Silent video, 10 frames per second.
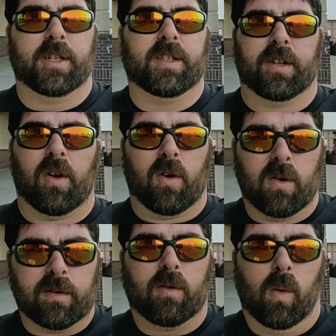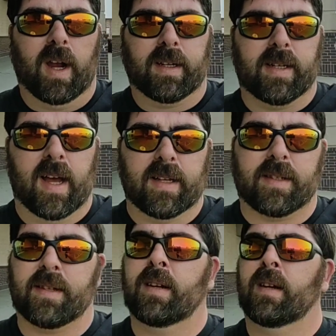just an earthquake
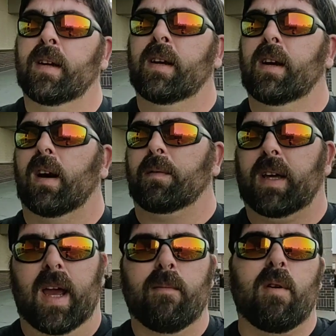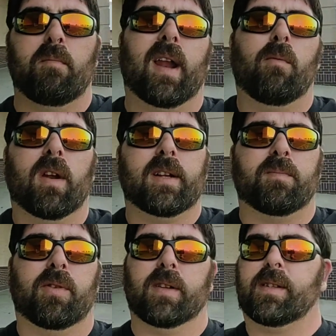test of the camera, but I wanted to
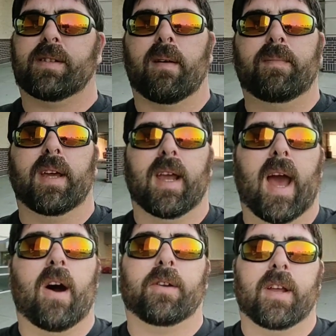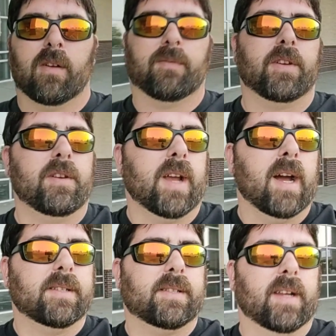put something out here for you
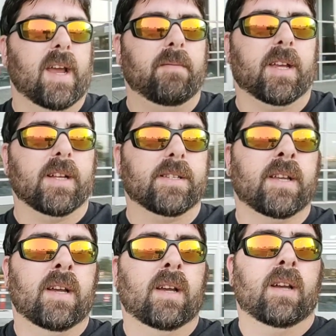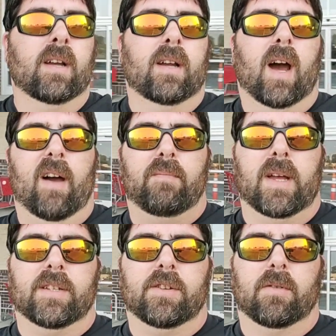guys today because I've
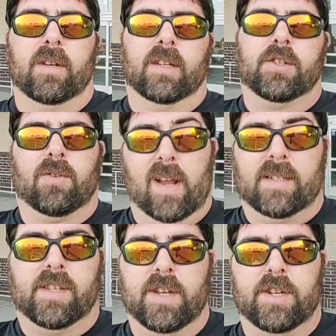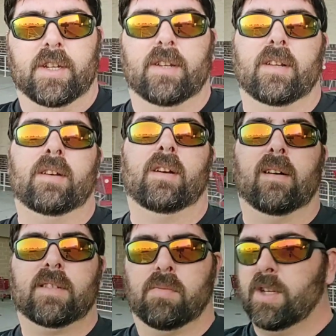been doing the transition
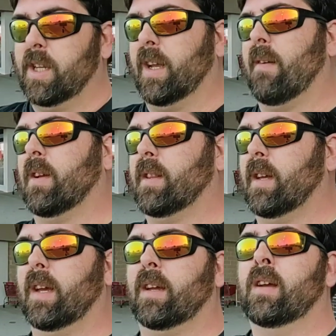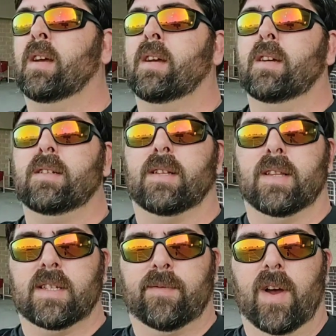of switching everything to
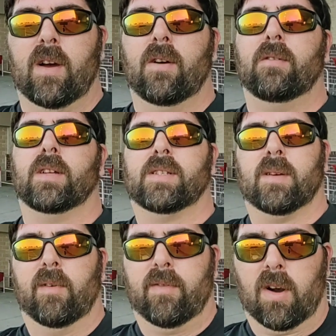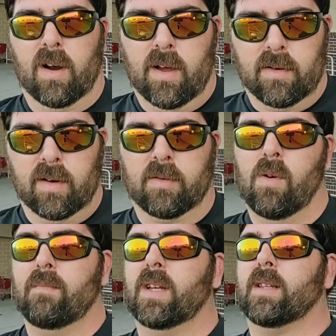this phone and some of our other
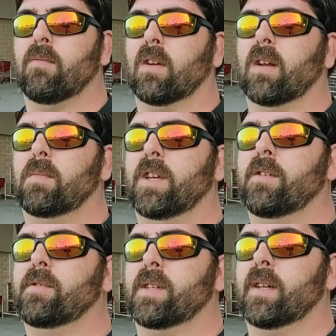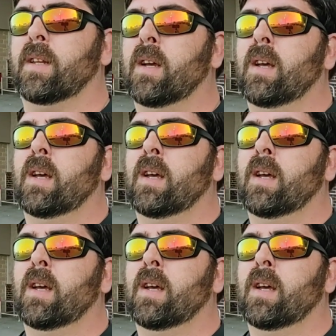equipment that we're going to be using.